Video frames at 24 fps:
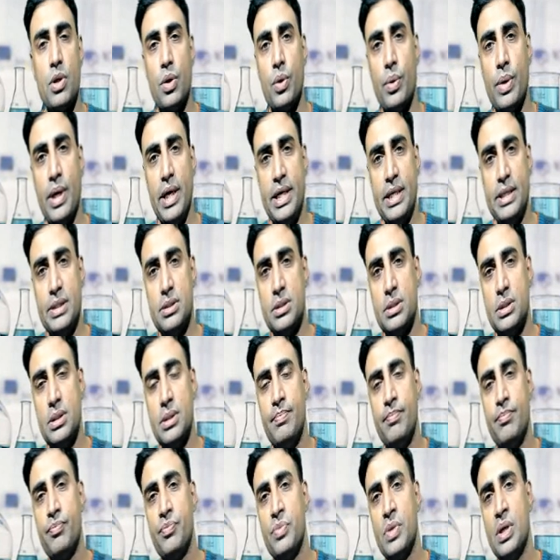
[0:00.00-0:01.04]
chlorides
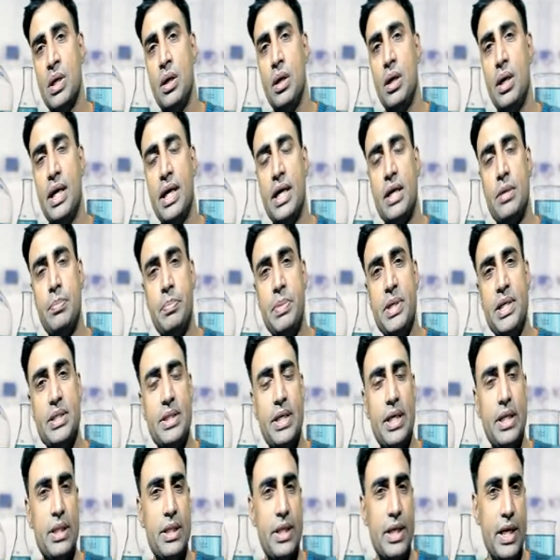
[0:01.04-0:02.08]
like
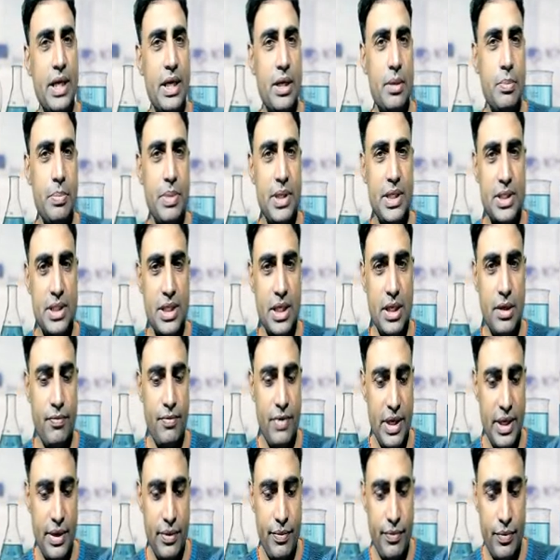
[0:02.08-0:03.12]
PCl3 and
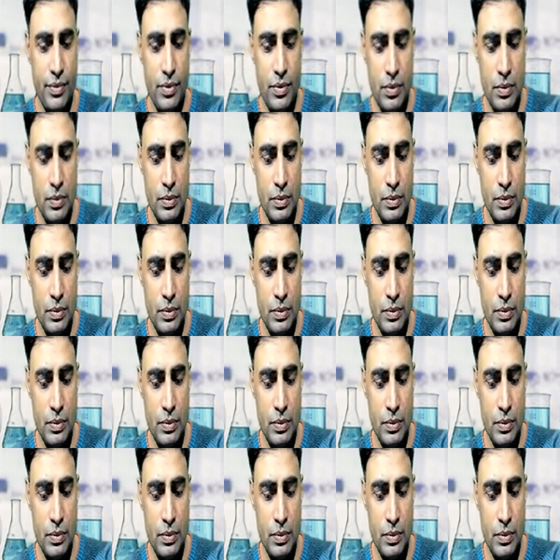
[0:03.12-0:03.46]
PCl5.